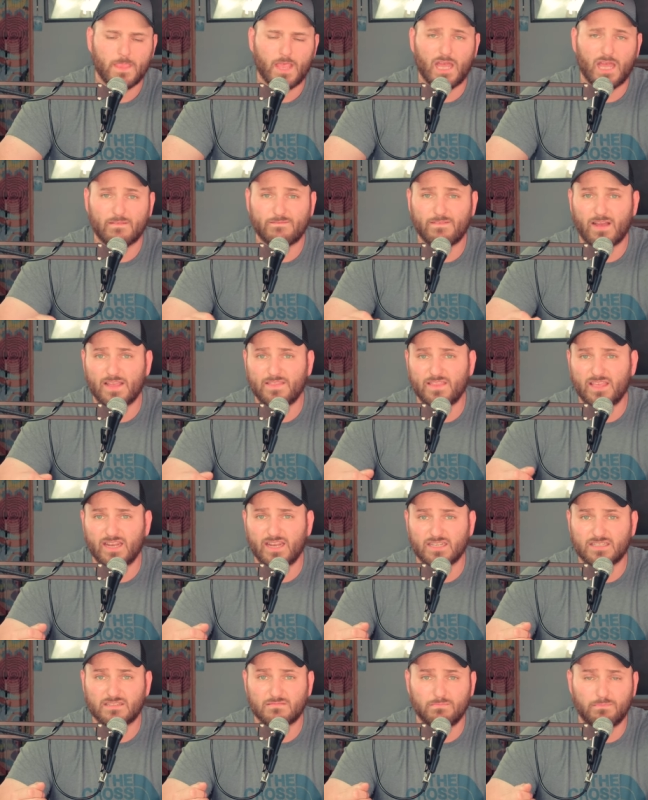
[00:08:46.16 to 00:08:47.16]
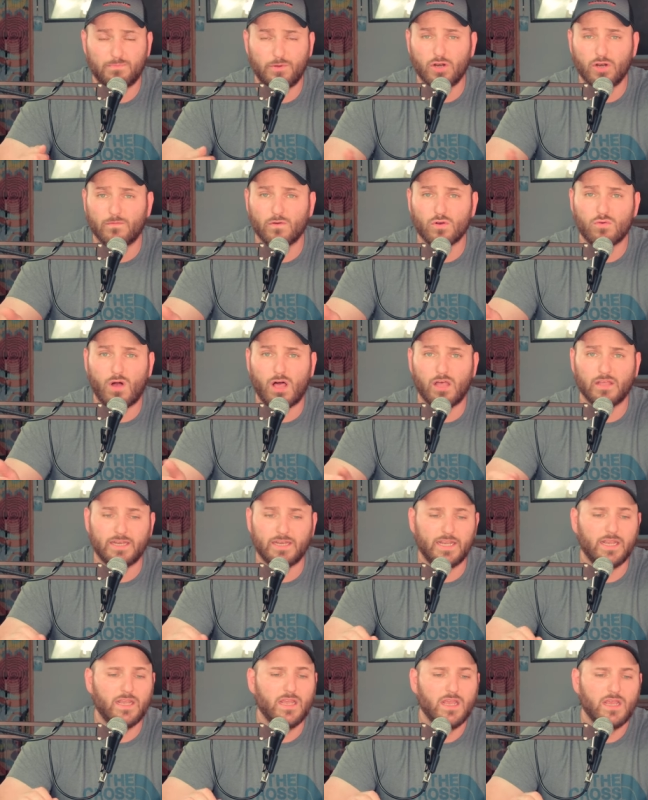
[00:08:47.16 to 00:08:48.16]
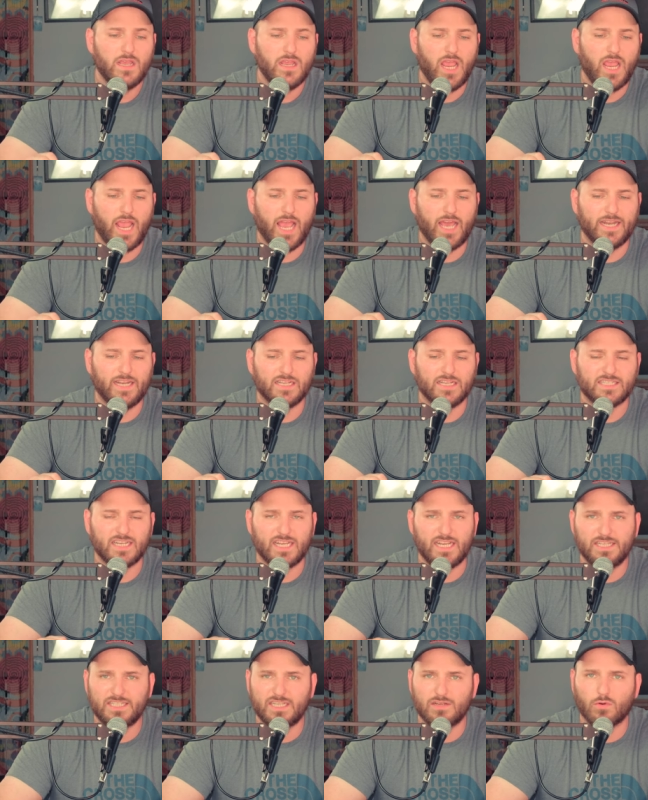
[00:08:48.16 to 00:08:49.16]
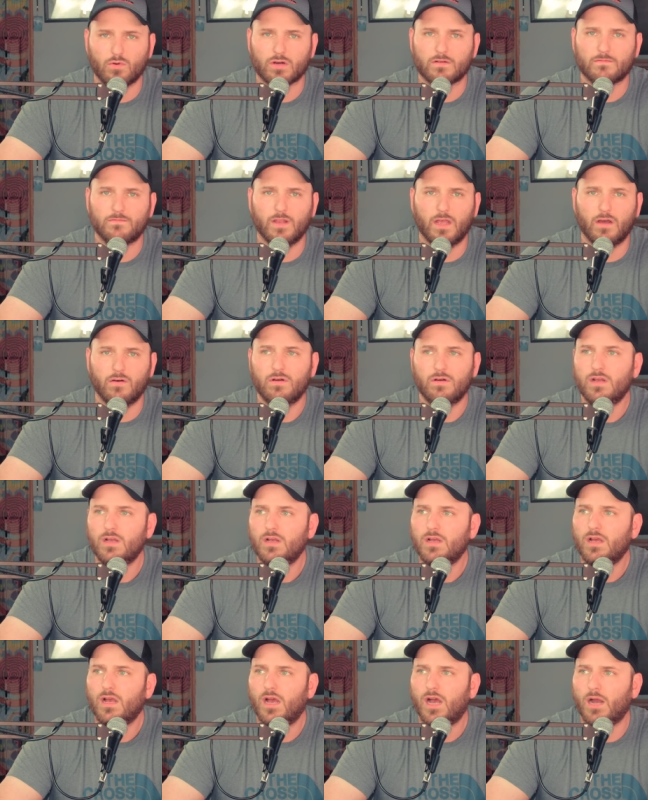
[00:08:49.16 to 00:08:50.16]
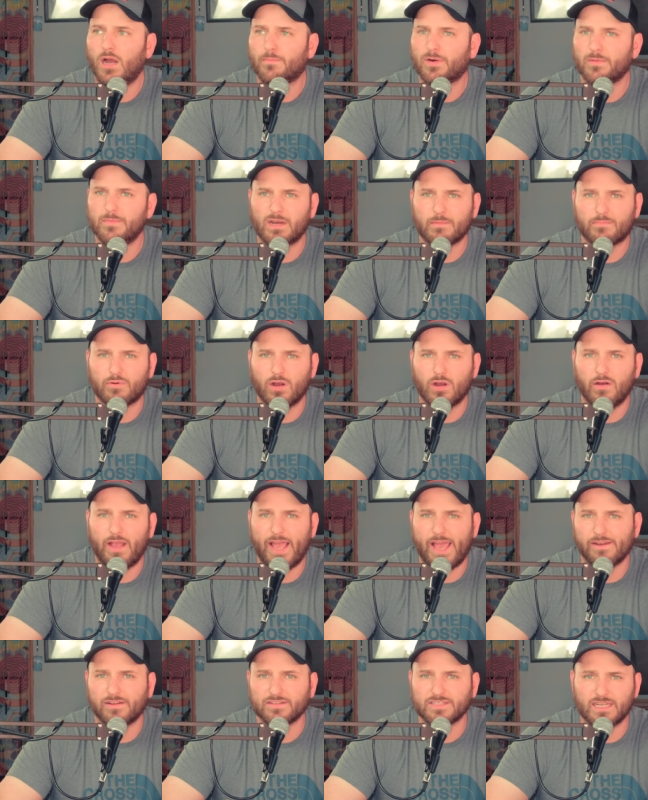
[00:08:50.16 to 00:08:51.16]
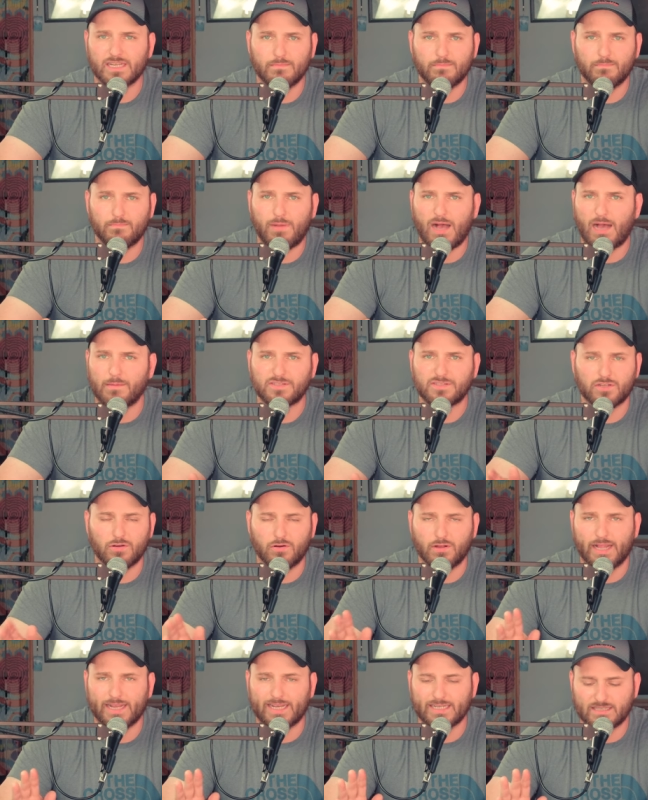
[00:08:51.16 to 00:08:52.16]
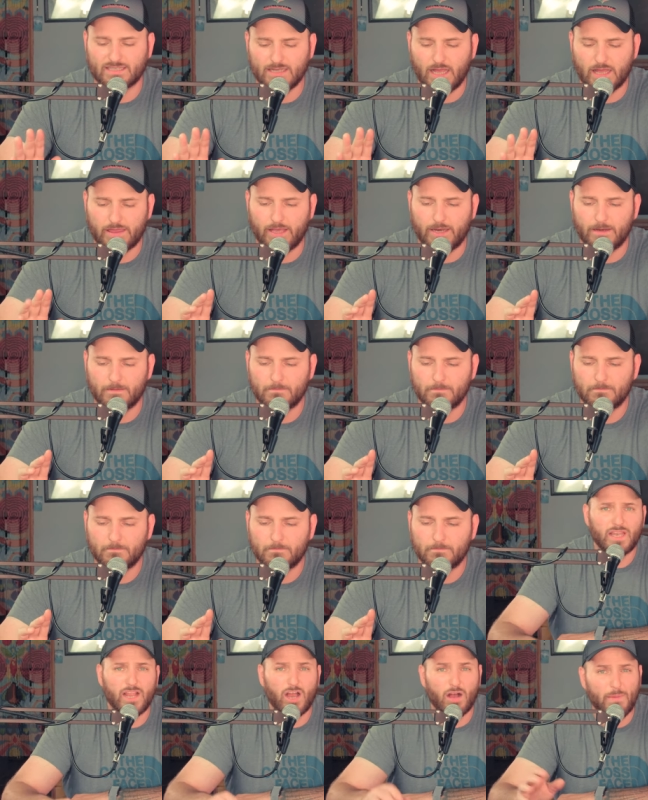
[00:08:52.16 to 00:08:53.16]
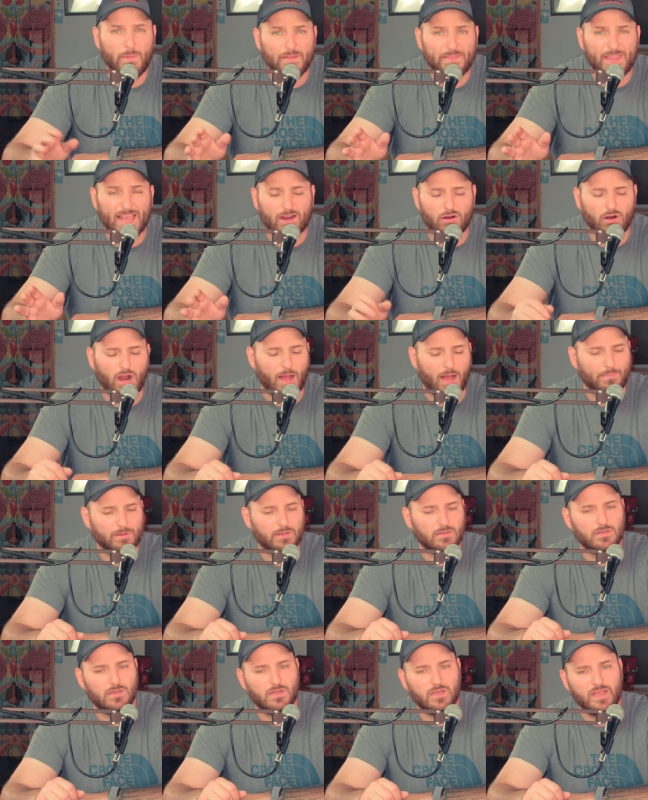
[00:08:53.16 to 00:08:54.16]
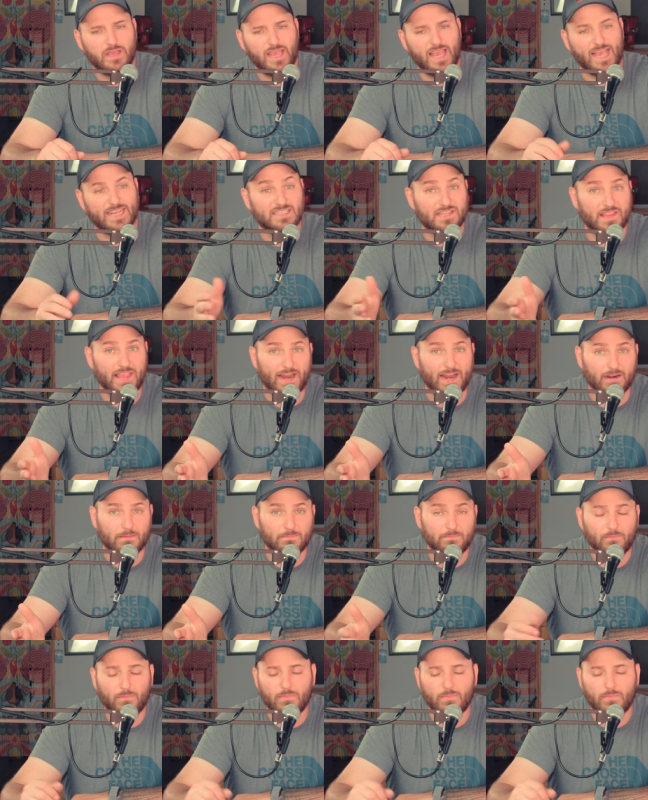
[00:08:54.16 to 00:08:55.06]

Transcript: I find that it's beautiful quality and it's an easy workflow uh, Premiere Pro handles it and pops through it like it's nothing. Now about that crop, it's there.